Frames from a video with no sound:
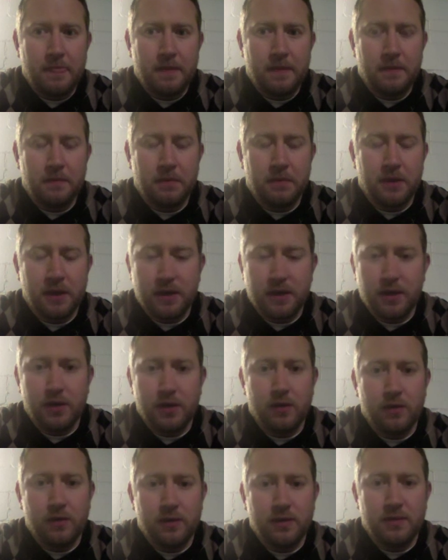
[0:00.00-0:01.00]
but I
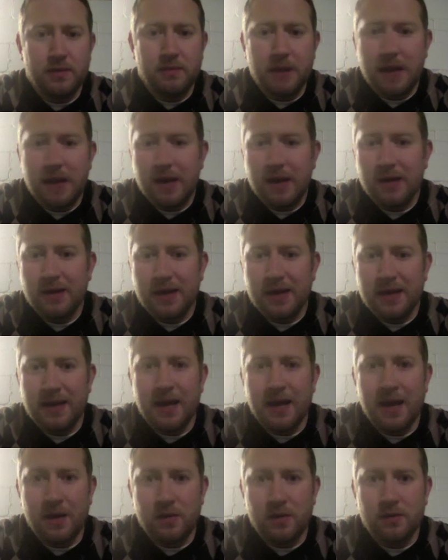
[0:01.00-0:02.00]
know in about 8
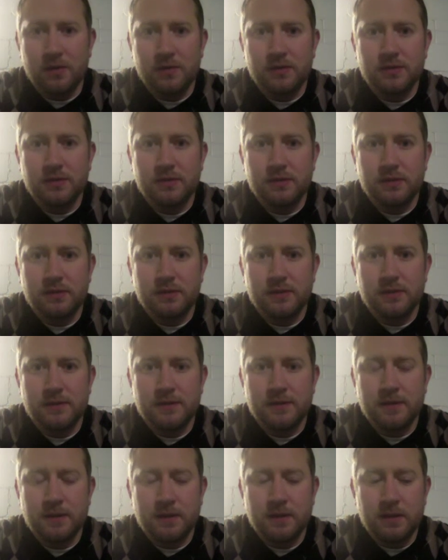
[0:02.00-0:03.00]
hours
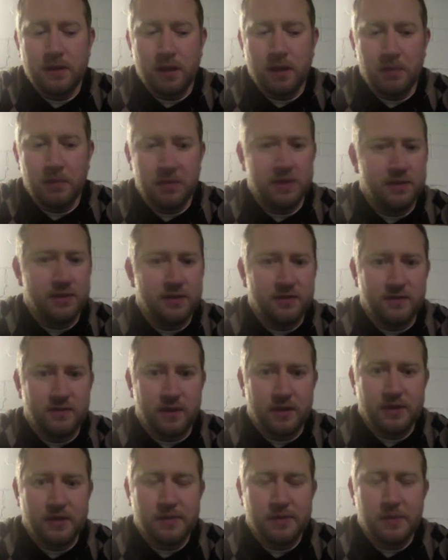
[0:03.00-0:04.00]
I'll be in this
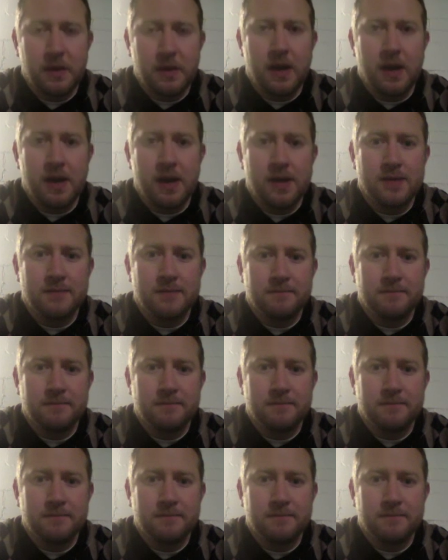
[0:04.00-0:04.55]
very spot,